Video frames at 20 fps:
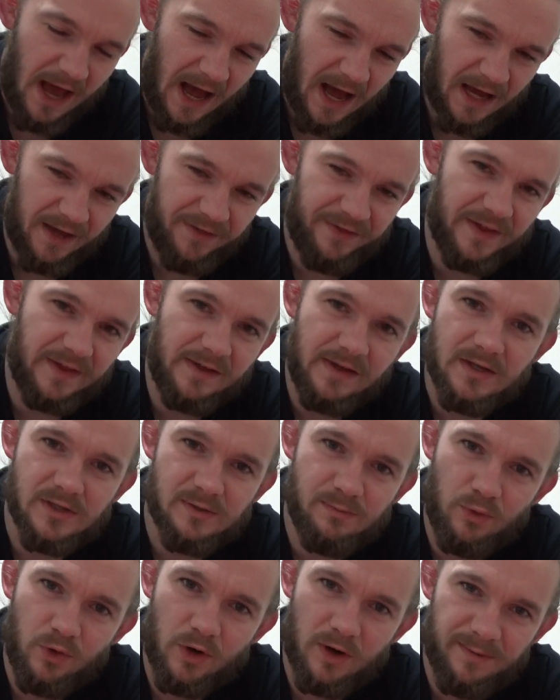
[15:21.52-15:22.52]
I think
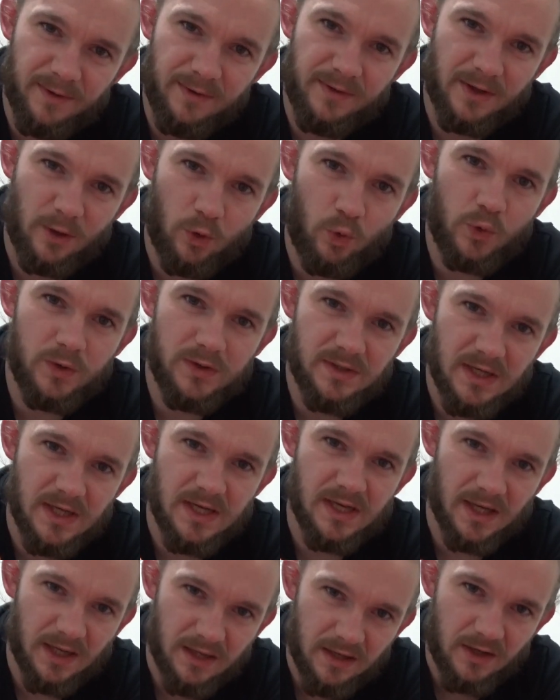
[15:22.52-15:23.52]
it's more about the
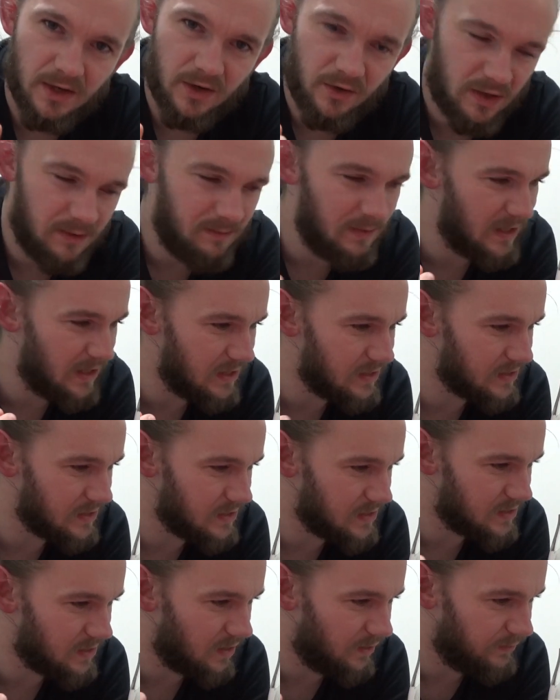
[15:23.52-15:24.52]
OT kind of creaminess
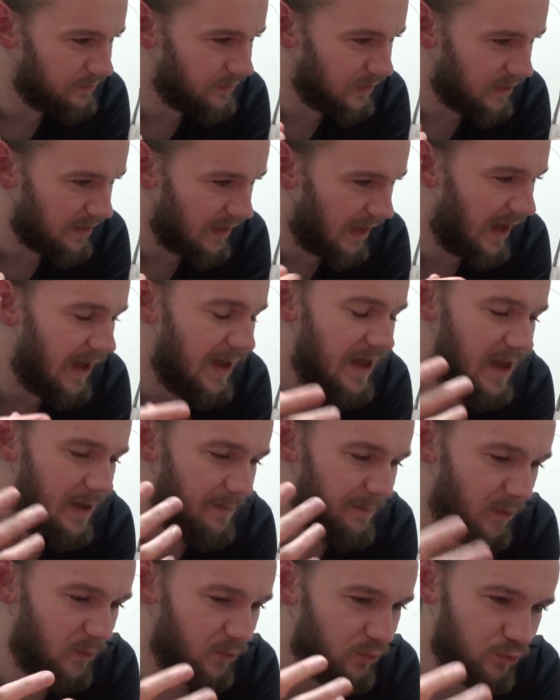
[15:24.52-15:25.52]
and stuff like that.
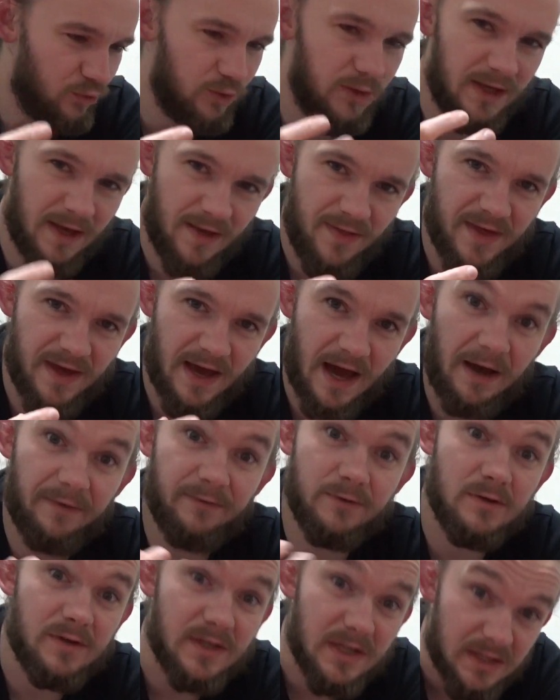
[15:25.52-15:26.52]
But really in the
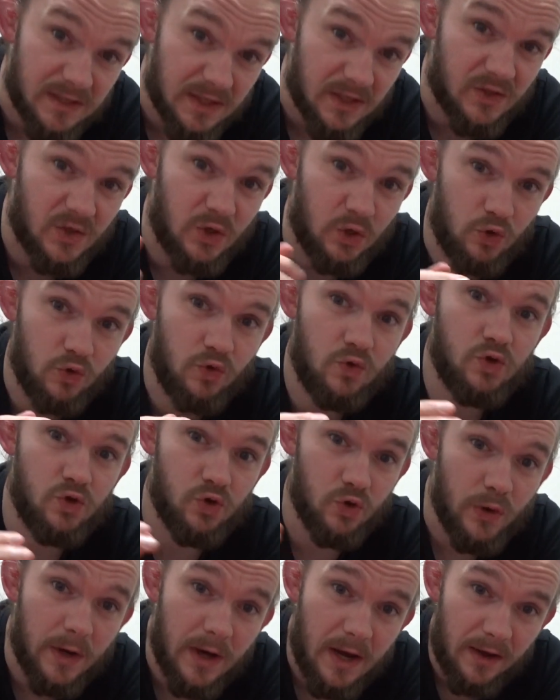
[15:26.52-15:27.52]
aftertaste, it's the
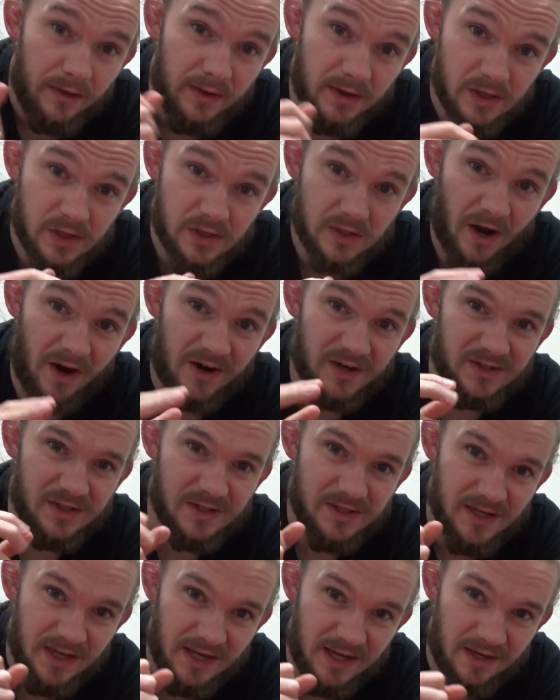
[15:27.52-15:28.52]
yuzu that starts
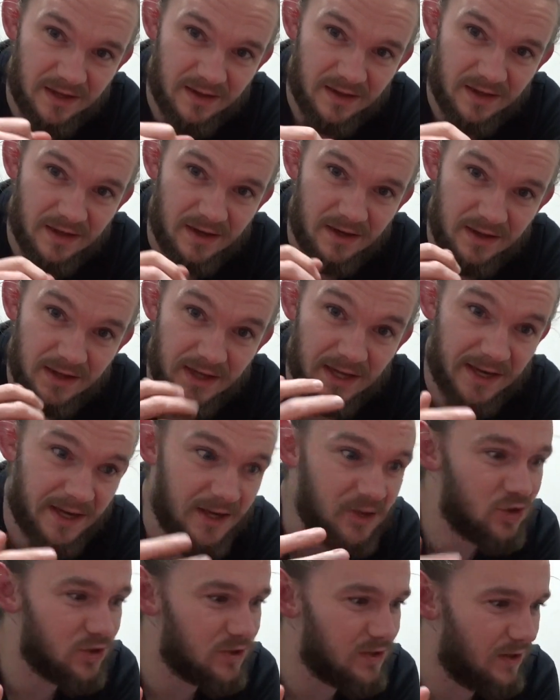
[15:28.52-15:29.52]
to take the, the
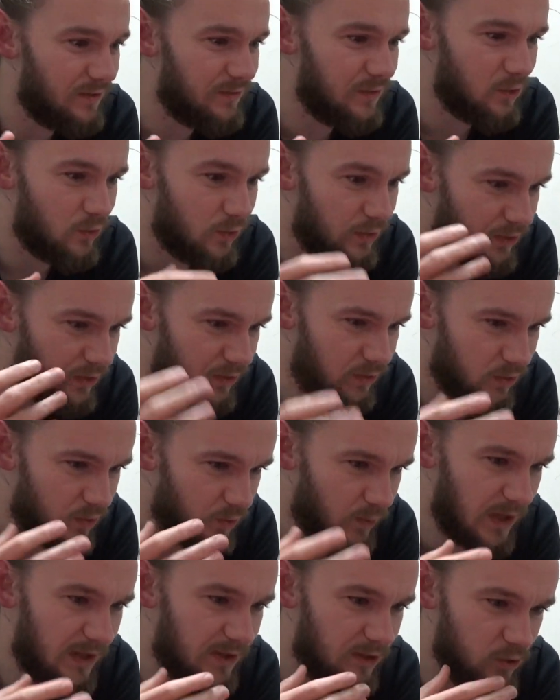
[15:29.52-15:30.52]
initiative. You know, the,
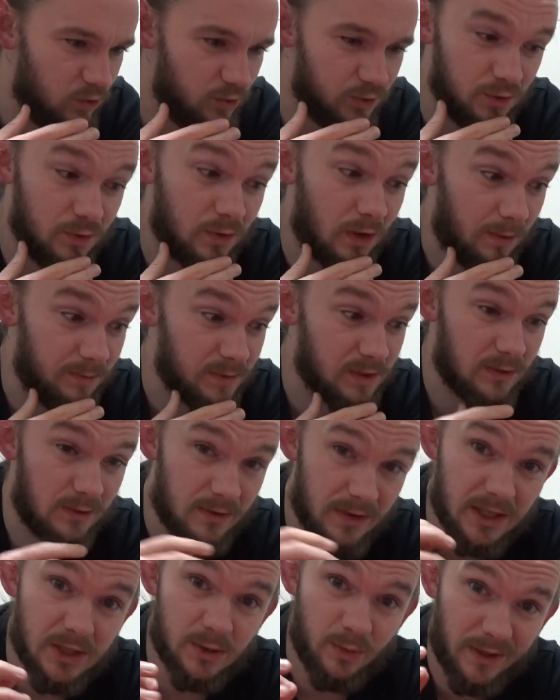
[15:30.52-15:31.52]
the way the yuzu comes out
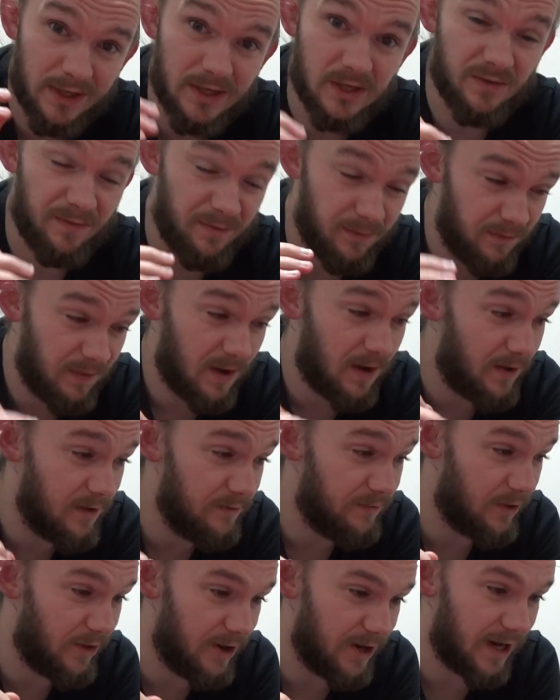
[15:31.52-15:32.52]
in this one is very,
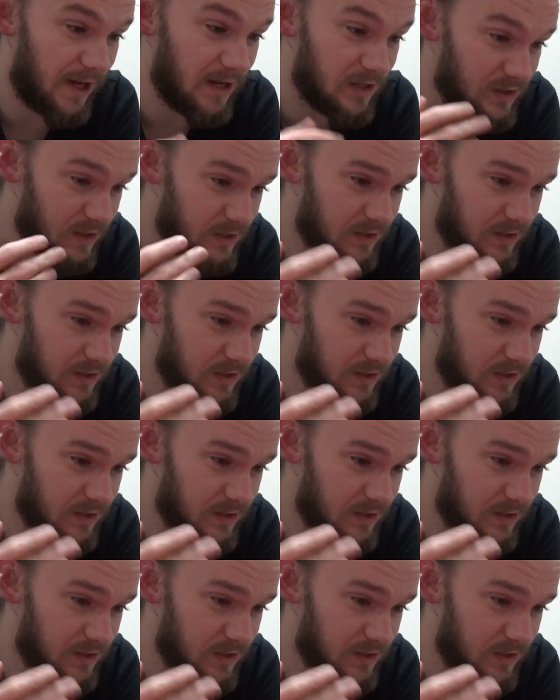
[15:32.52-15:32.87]
very nice.